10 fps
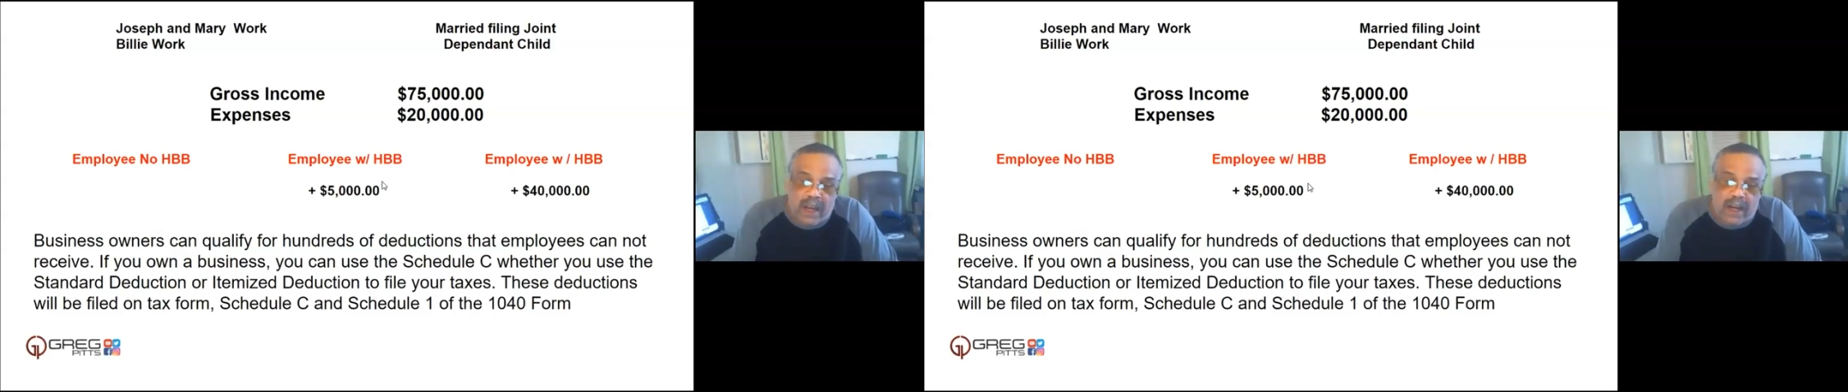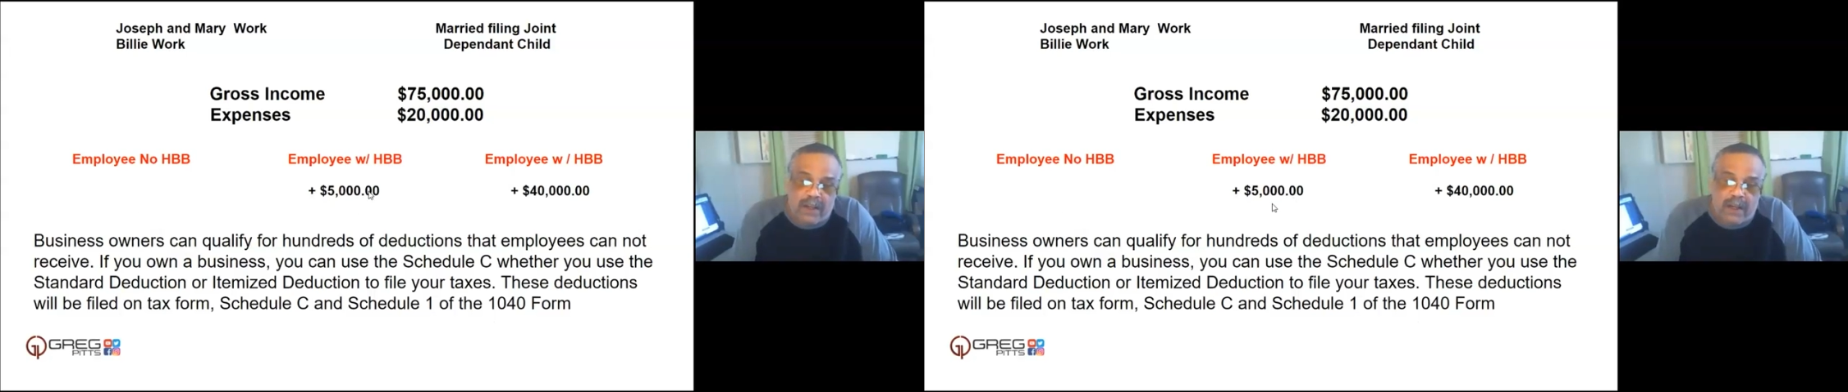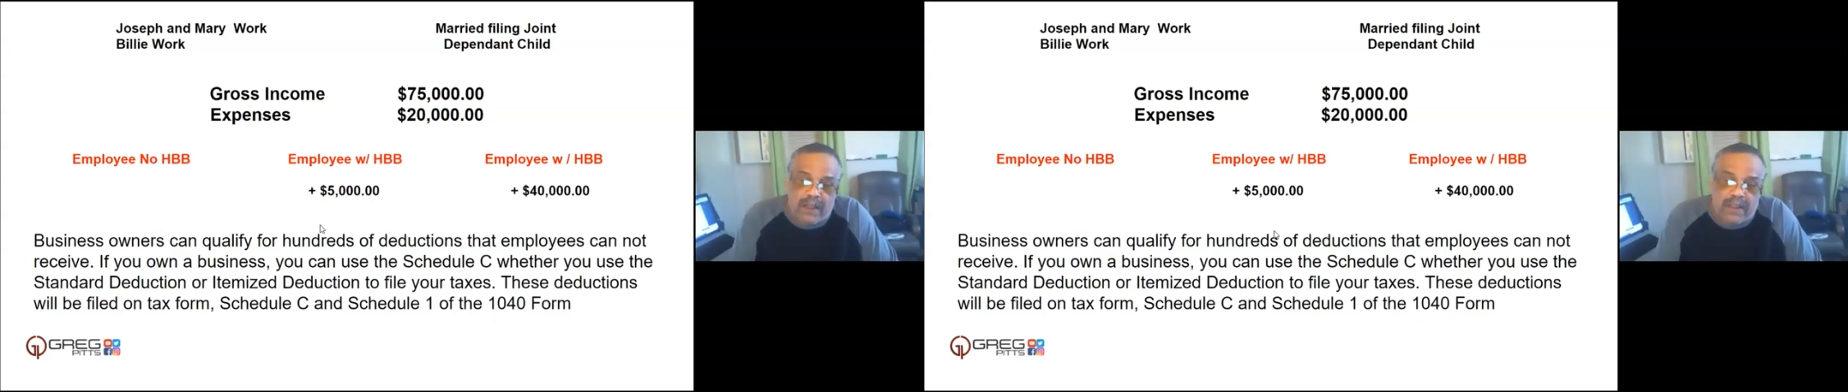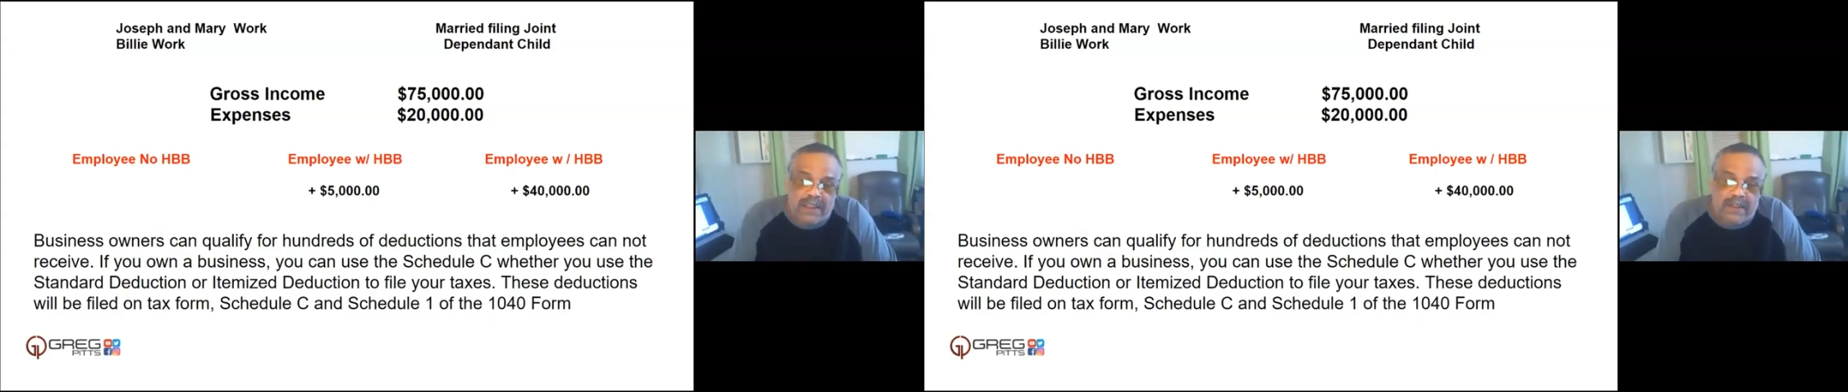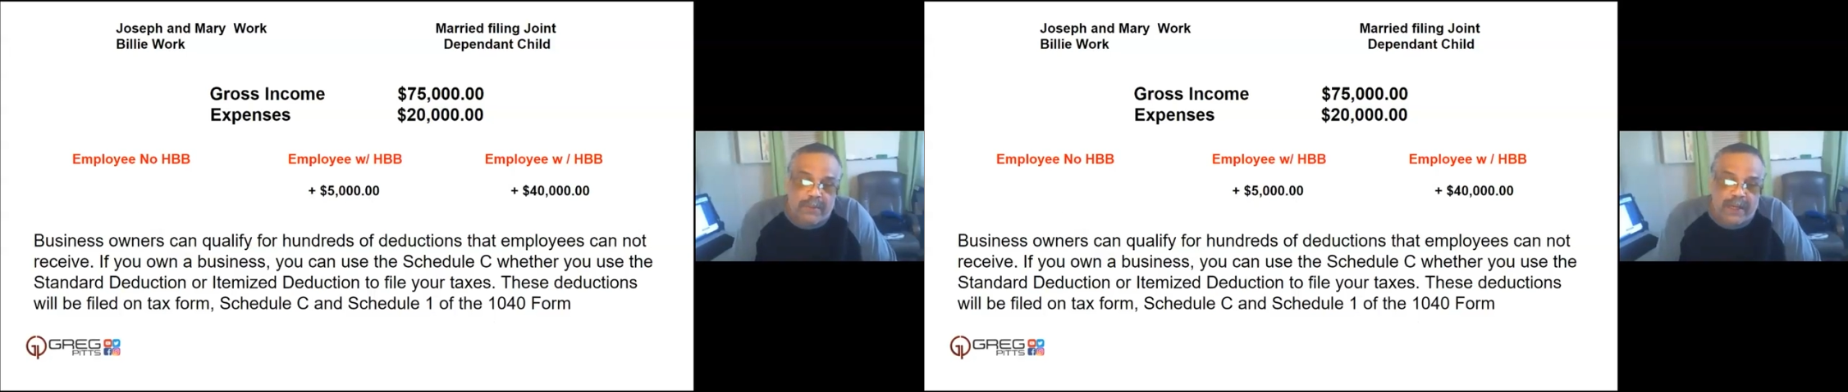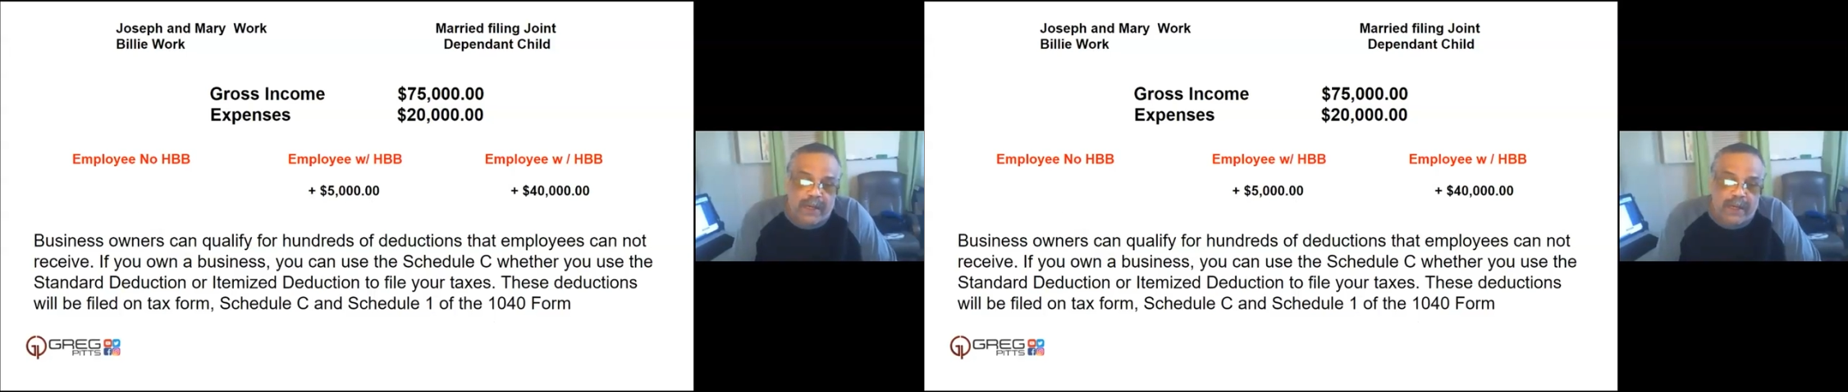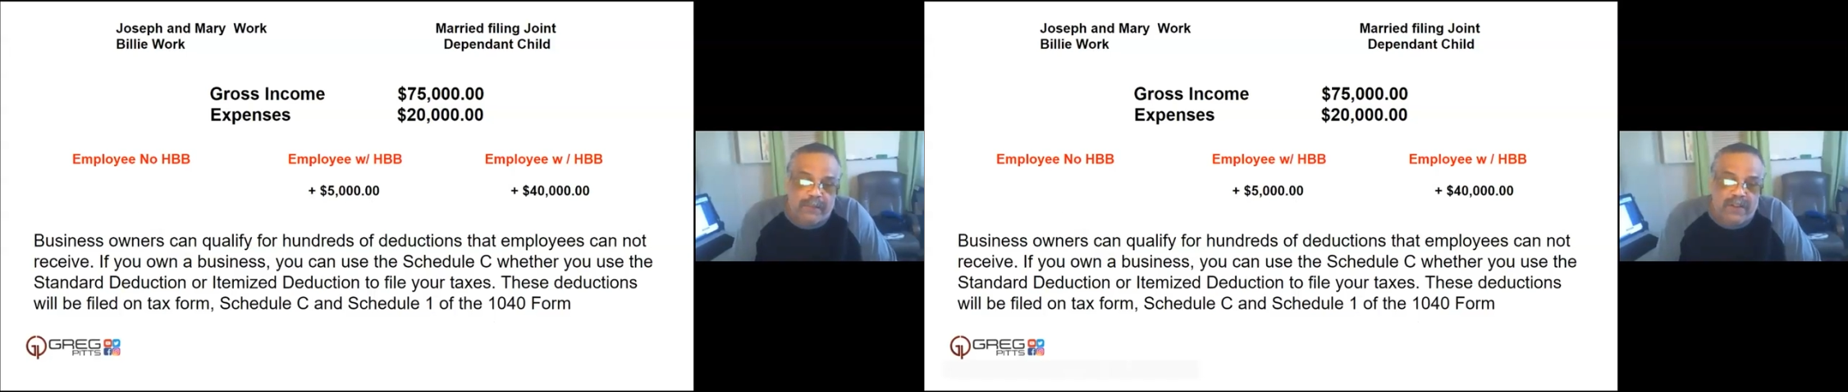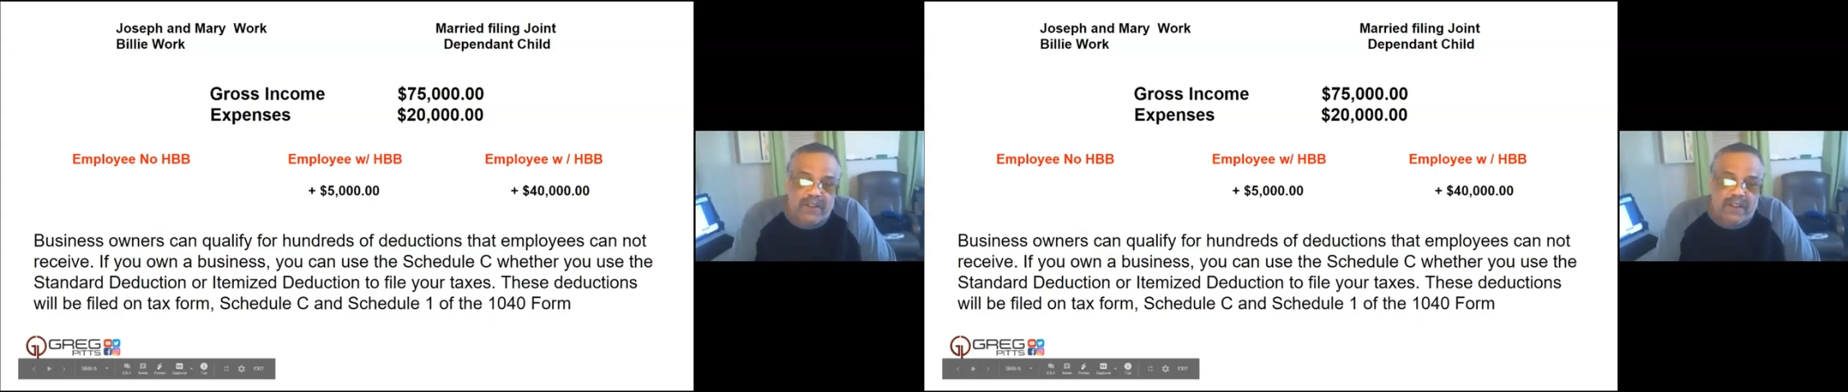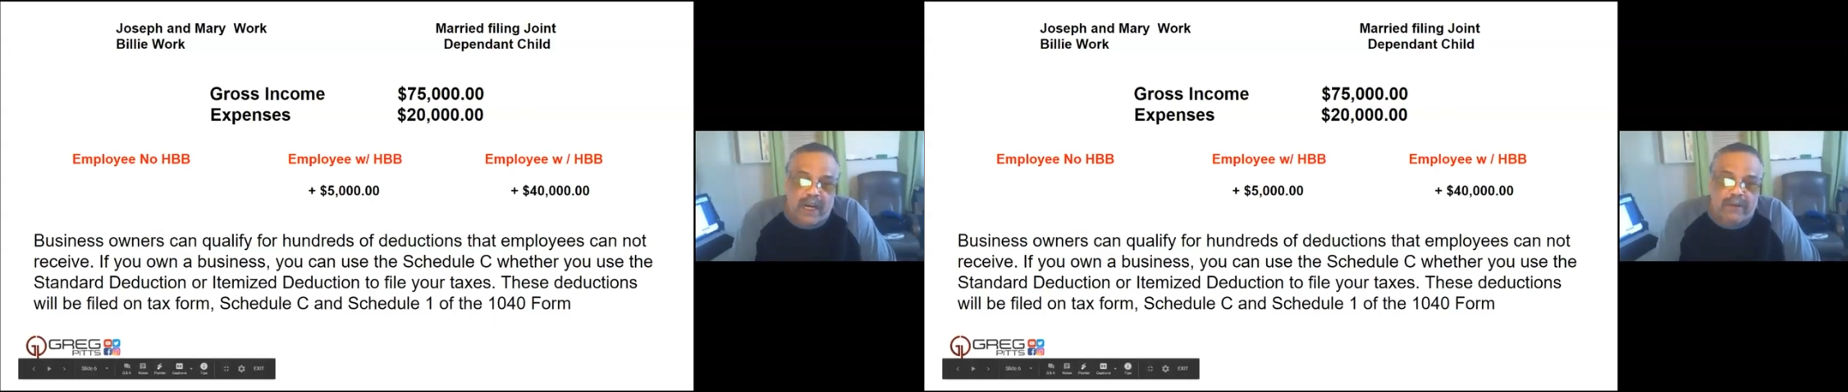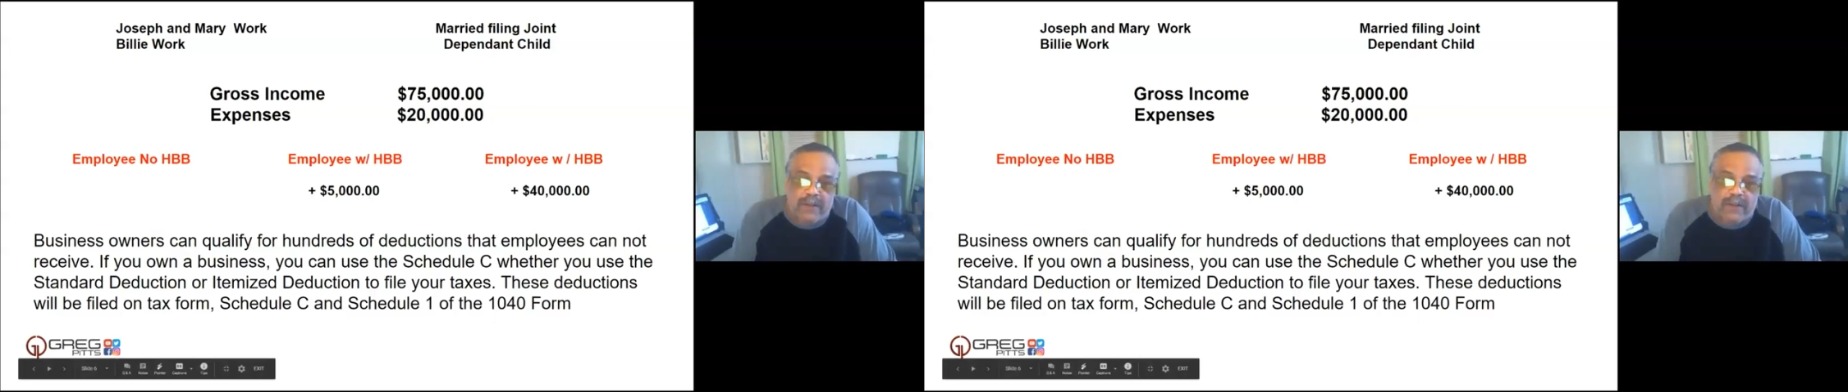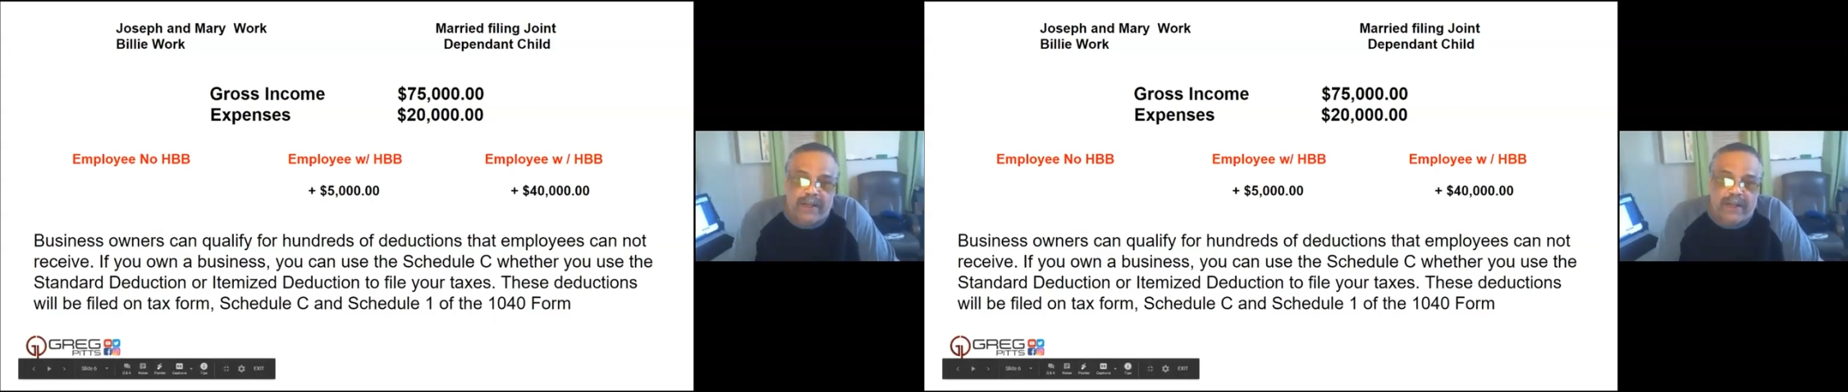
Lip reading: take a look at these 3 different scenarios.